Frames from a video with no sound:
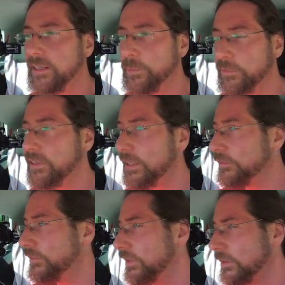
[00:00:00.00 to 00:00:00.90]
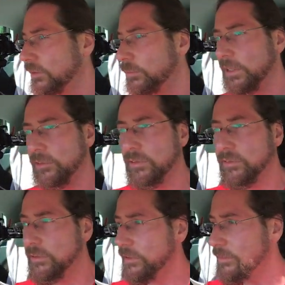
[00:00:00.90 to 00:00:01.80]
themselves in special
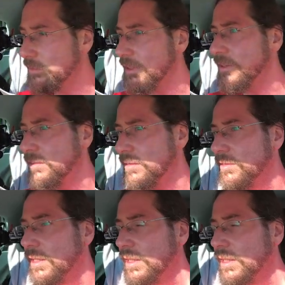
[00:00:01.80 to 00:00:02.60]
circumstances.